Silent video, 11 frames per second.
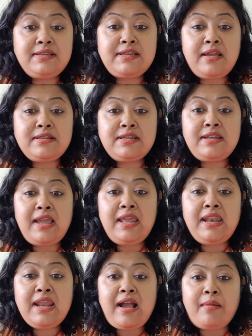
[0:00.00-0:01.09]
see the
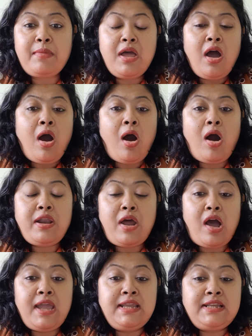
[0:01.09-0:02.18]
income,
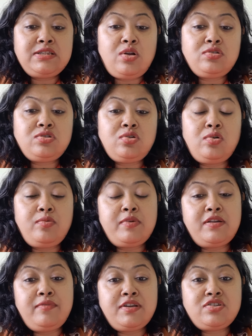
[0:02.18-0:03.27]
on it is also
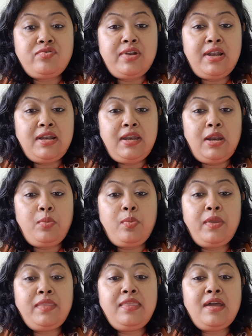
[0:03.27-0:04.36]
very much related
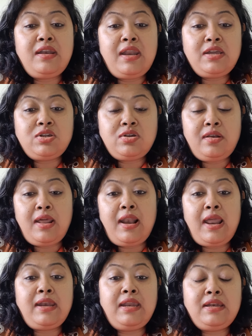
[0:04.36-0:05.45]
with the
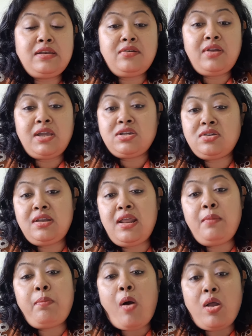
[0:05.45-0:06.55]
national and
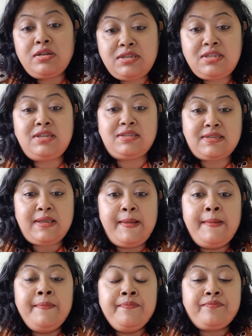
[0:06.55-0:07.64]
international policies.
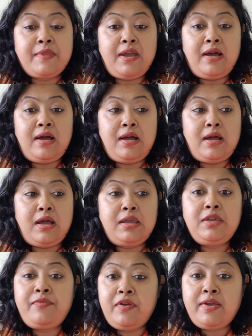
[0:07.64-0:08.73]

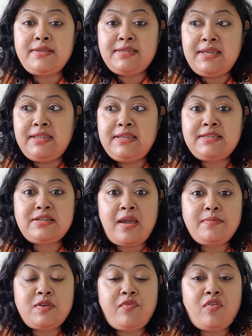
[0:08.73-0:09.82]
If you can see these
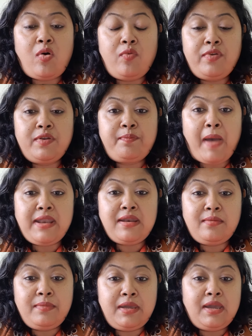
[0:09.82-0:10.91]
times of COVID
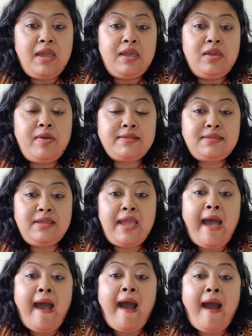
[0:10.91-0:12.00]
pandemic, you have
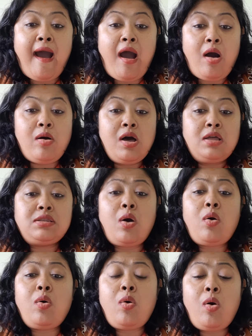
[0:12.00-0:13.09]
see how the
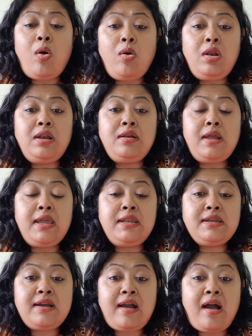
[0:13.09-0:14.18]
whole
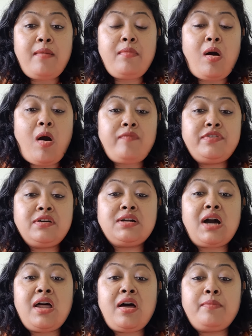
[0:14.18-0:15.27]
income of
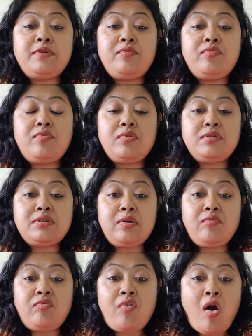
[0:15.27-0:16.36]
the
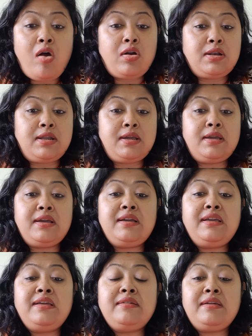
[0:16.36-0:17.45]
world,
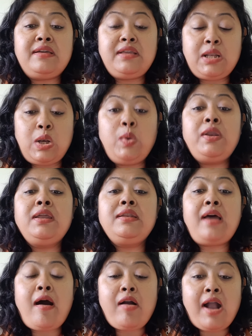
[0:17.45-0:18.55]

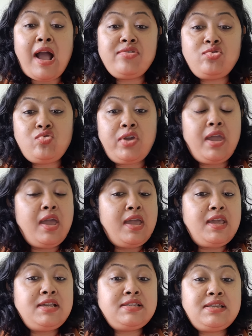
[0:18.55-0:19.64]
including our
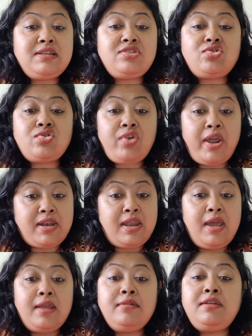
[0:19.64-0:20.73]
country, is in
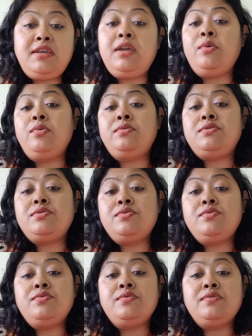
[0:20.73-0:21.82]
threat due
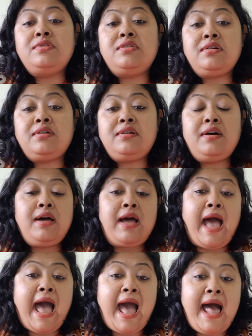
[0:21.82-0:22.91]
to the
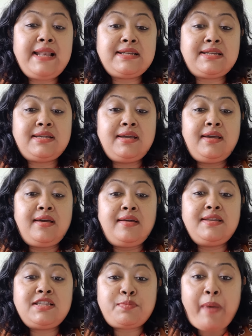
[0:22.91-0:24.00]
health
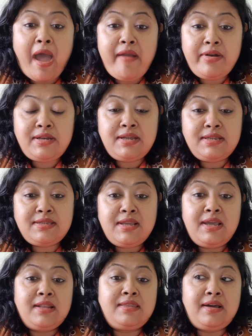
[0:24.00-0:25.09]
disparities,
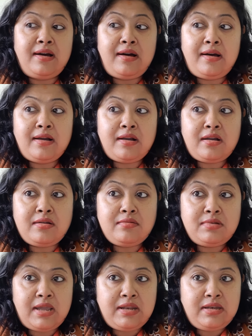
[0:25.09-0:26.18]

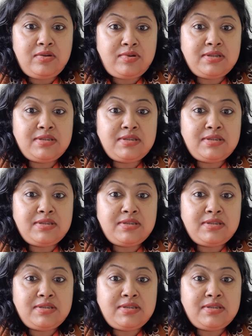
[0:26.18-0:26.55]
due